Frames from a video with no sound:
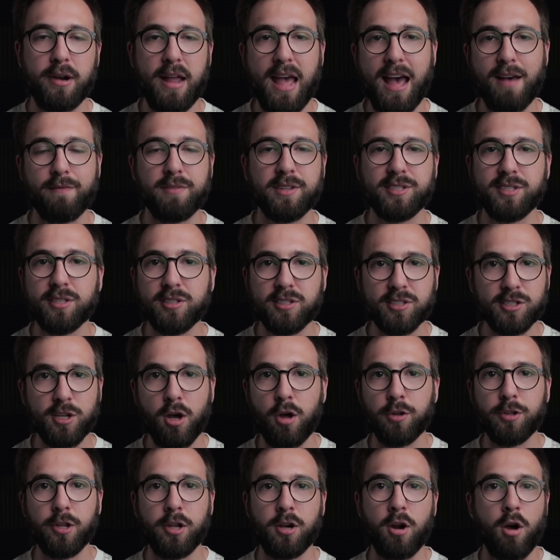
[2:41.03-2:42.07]
I have this
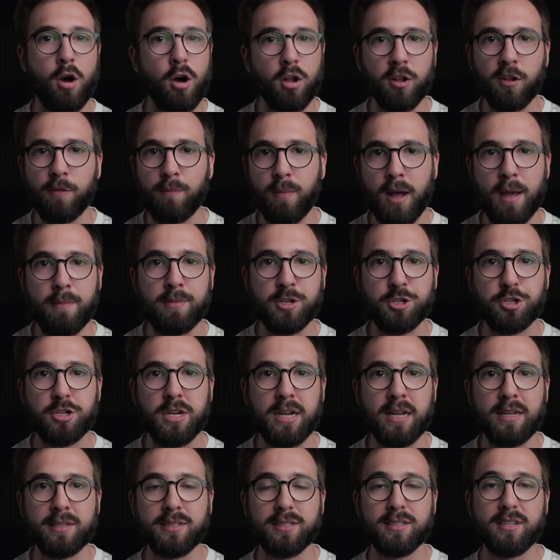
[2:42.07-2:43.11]
installed on all of my
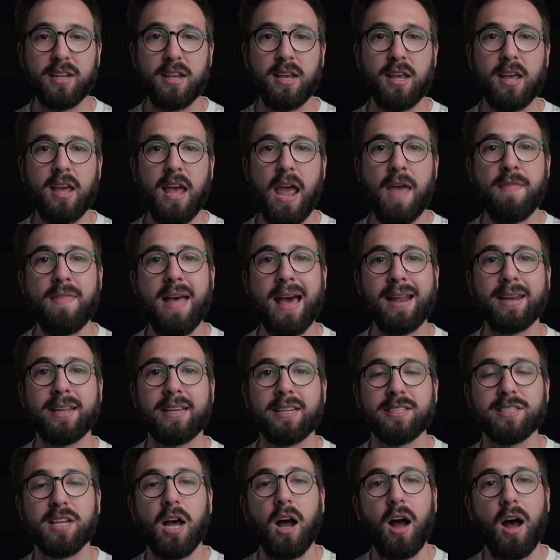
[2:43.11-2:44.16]
machines, and that
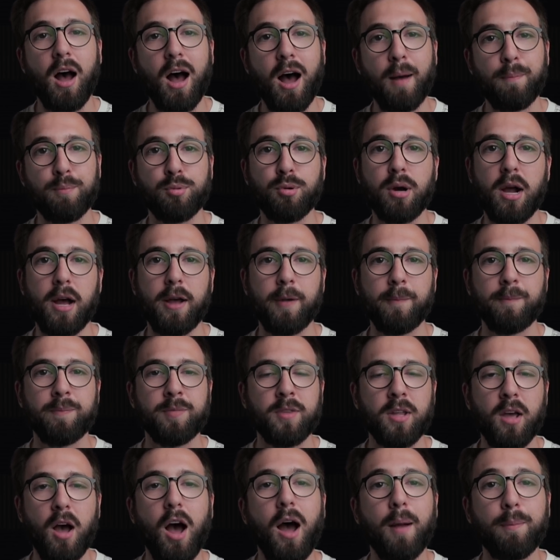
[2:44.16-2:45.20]
is Opera.
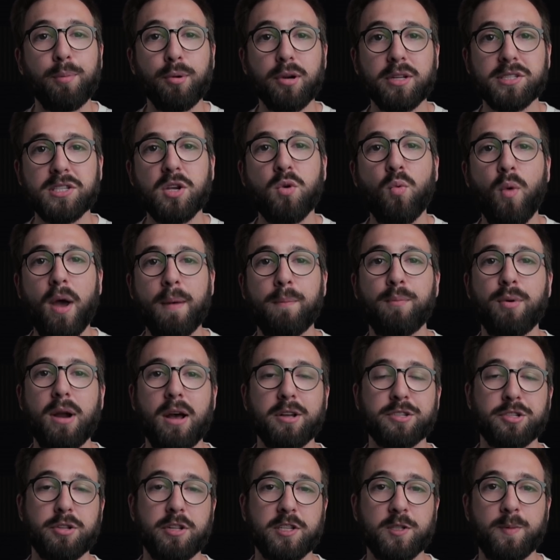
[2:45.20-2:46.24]
Opera is a web
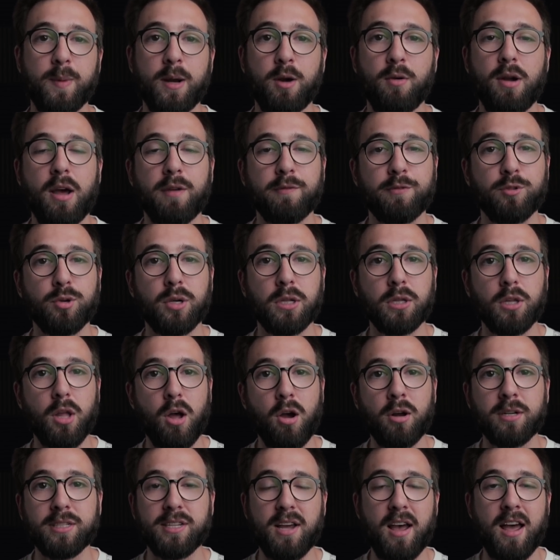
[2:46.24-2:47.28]
browser that's been around for a
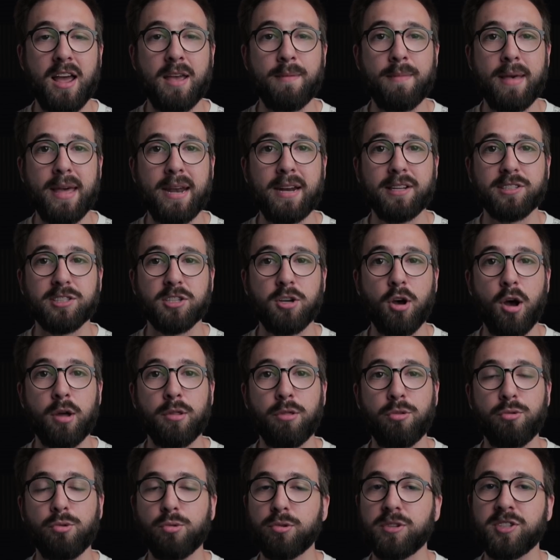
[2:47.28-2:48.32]
long time and it's
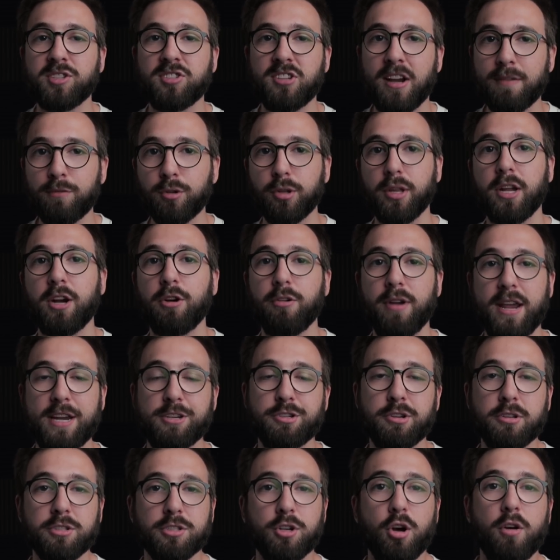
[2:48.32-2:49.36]
gone through several
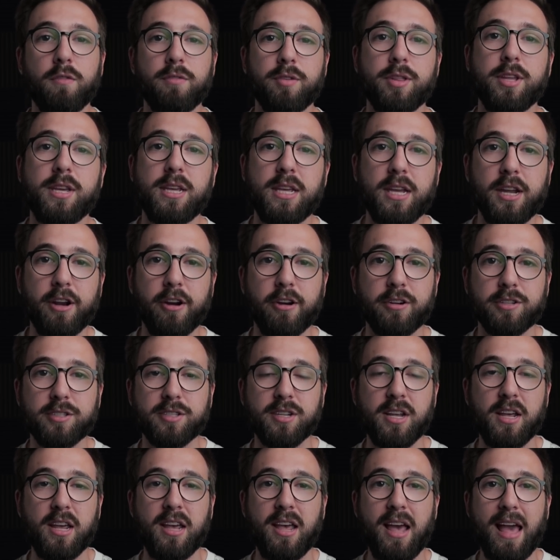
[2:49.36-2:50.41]
iterations over the
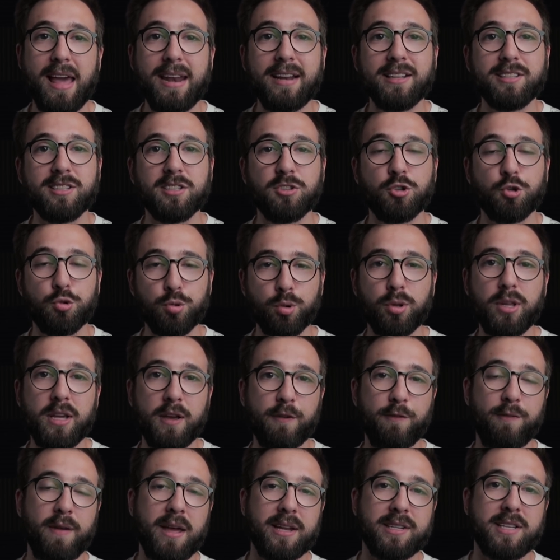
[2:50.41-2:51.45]
years. And it's truly
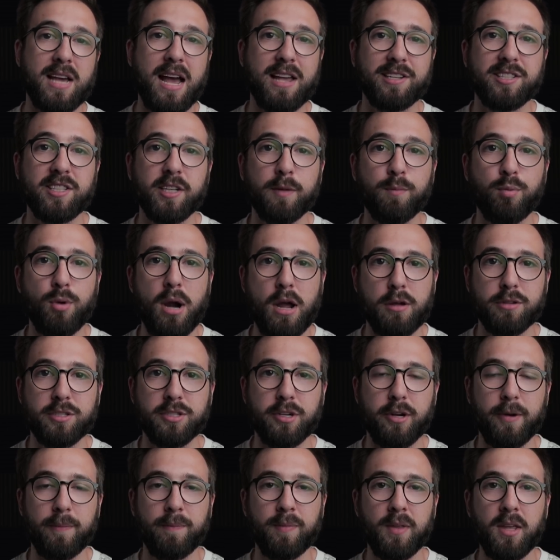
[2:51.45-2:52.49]
a fantastic
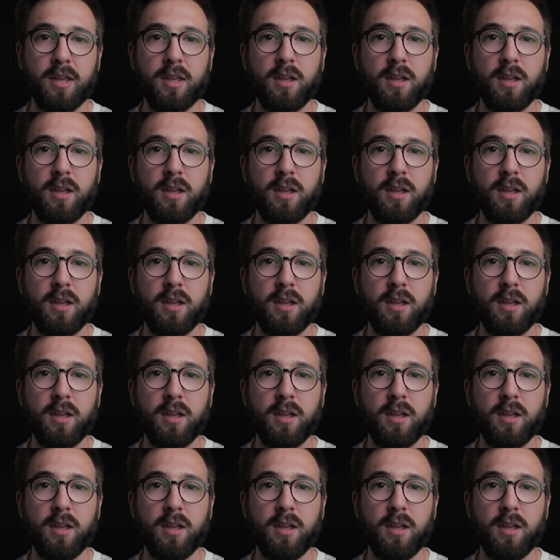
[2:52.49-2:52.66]
browser.